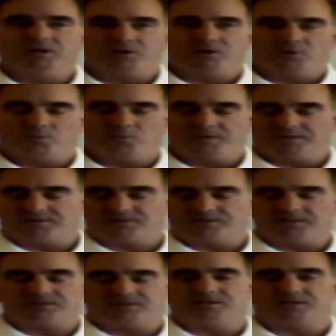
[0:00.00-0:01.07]
where we
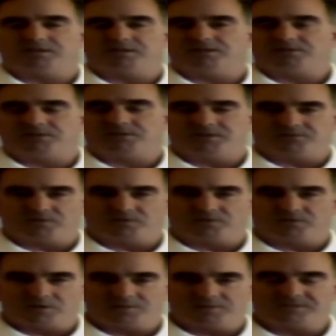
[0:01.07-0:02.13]
assist the different
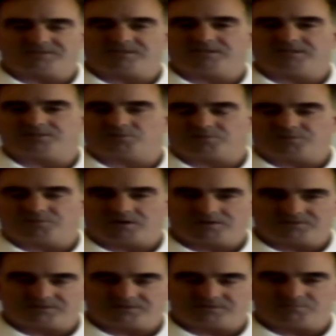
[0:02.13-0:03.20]
L M S Cs with the
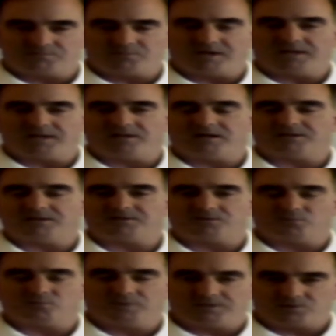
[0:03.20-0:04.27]
policies and bylaws
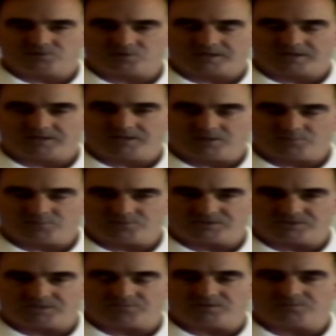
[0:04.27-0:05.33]
and really try and help
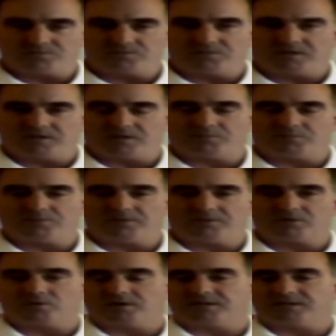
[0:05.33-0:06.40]
shape them to become a
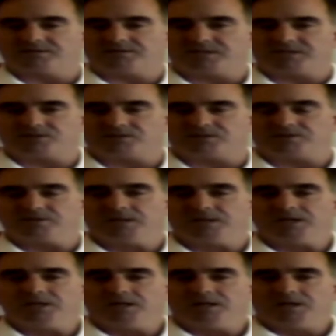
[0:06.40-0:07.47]
better organization
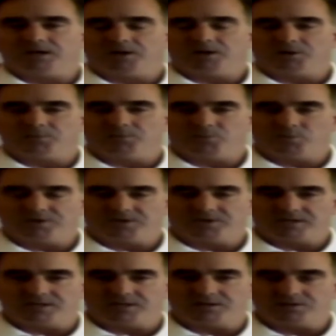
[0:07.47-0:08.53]
um,
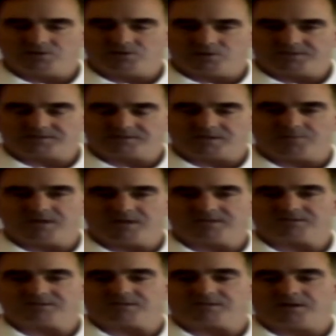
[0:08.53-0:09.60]
within U S M
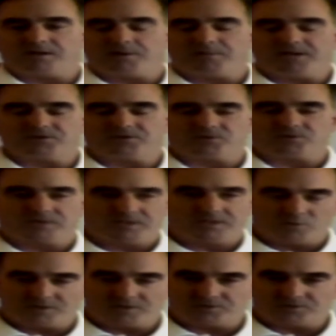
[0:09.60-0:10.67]
S, um, answering any
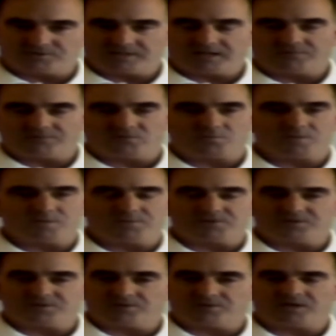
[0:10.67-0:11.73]
questions they have for the
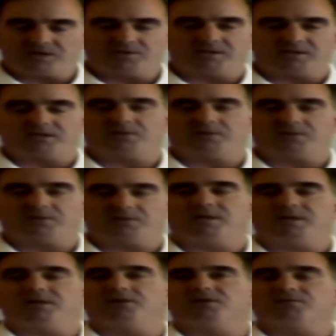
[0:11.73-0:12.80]
membership, how they can
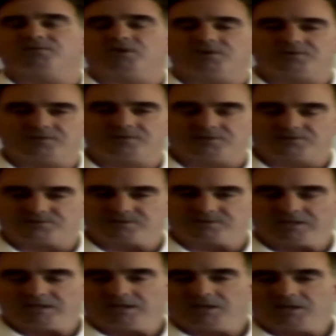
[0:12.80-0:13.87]
make their volunteers
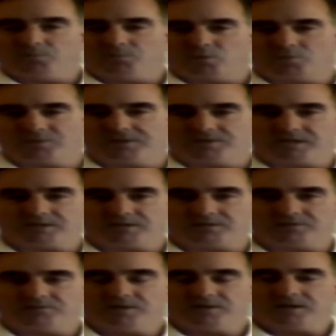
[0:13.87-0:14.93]
more
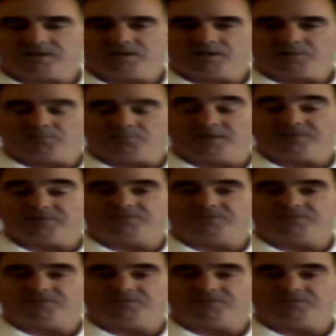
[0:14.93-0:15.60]
productive. My